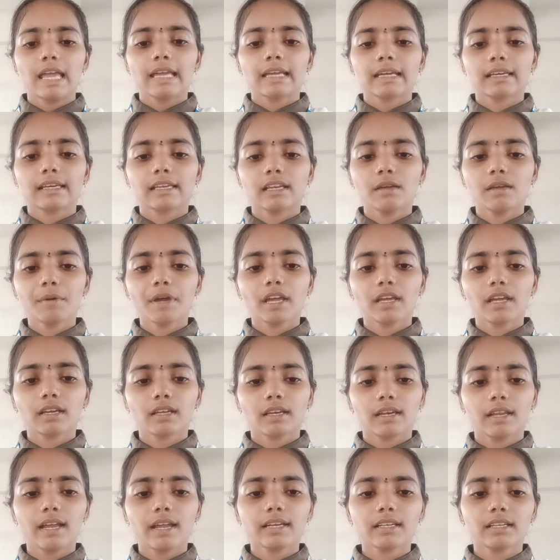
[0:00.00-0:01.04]

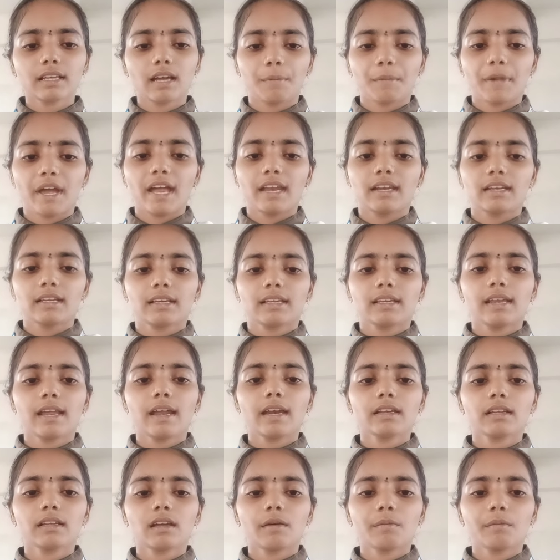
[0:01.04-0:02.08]
Create
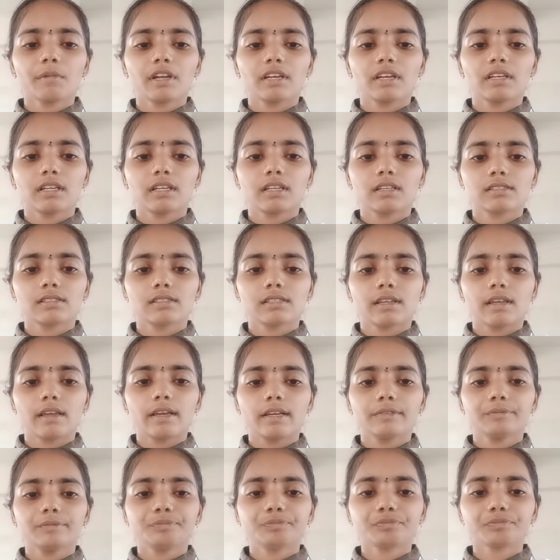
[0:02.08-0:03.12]
command is
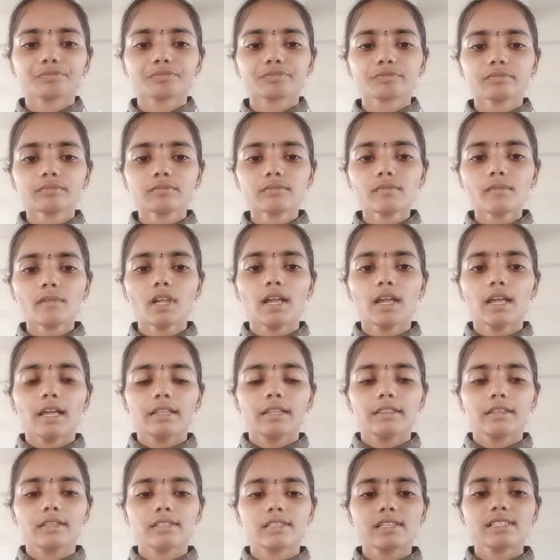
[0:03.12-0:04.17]
a
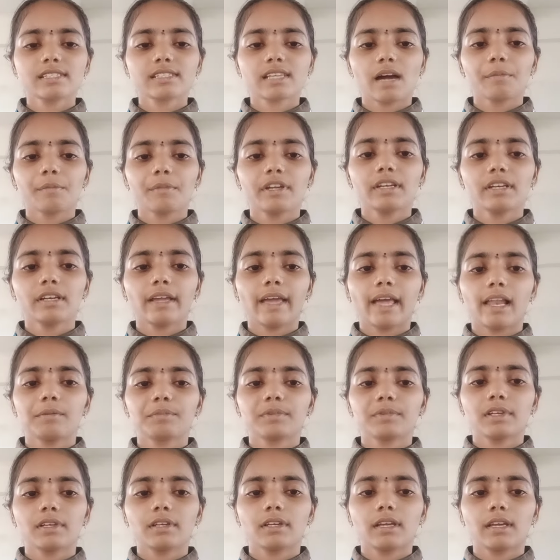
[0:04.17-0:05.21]
this is command helped
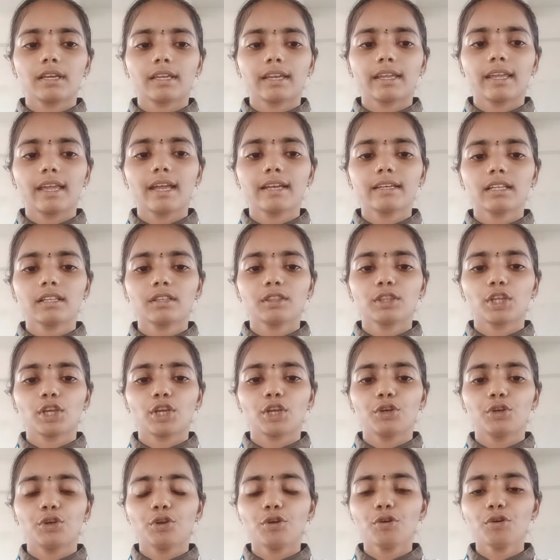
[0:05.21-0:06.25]
in creating the
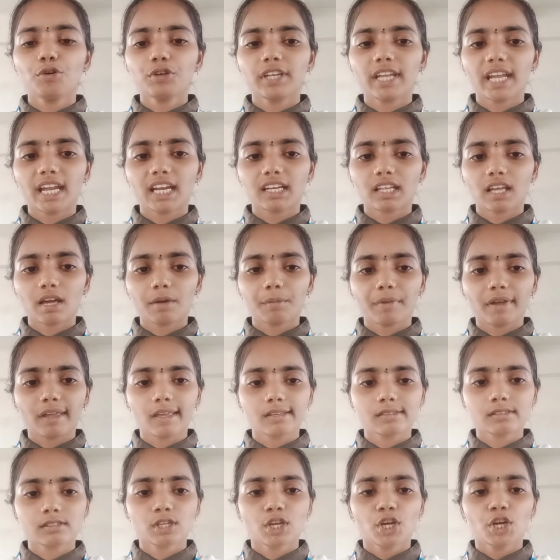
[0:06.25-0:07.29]
new
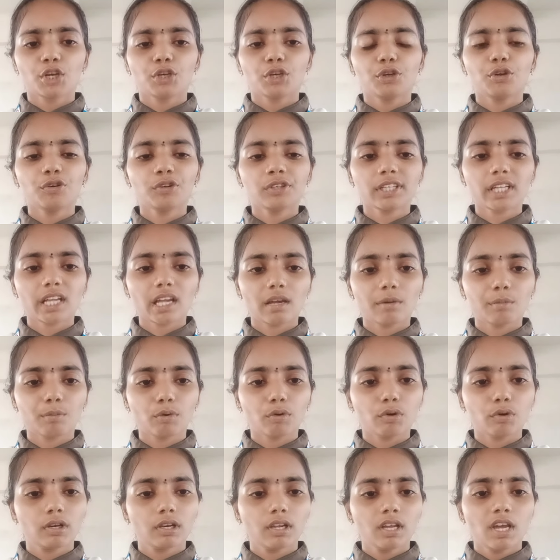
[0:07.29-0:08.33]
database, new
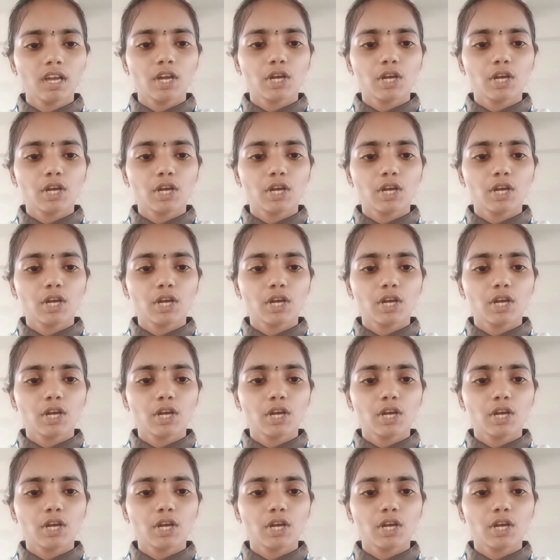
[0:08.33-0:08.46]
table,